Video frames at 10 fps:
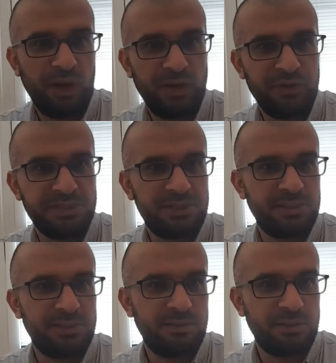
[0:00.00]
I live in
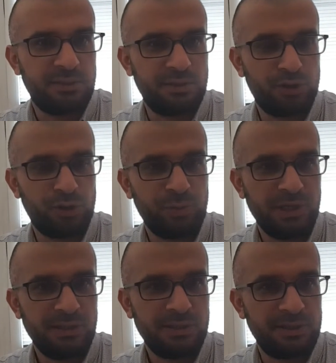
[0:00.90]
the in
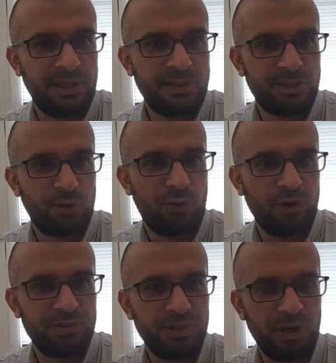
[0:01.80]
Germany in
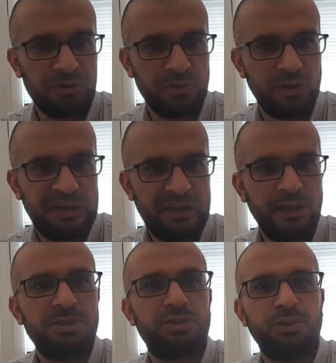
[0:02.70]
Dessau-Roßlau.
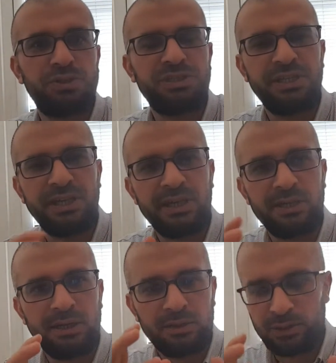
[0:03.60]
So today
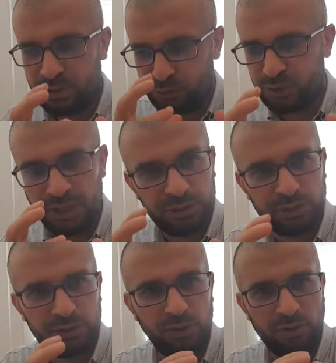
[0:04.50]
I, I, I, would like
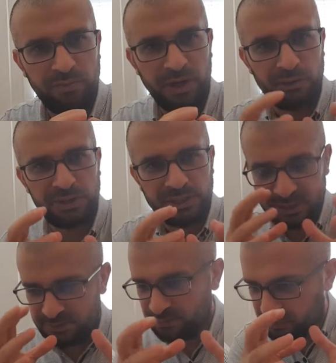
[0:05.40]
to talk about
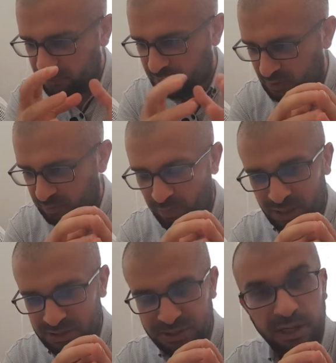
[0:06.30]
uh, the
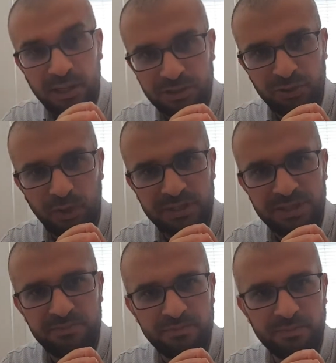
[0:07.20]

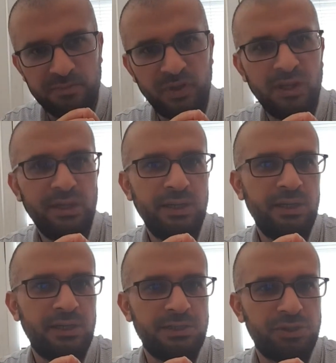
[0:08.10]
multiculturalism
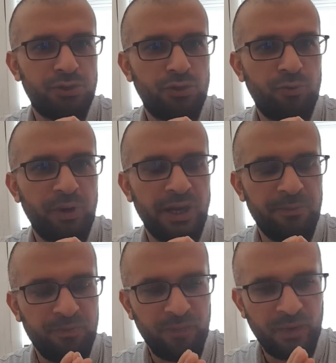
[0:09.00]
in Germany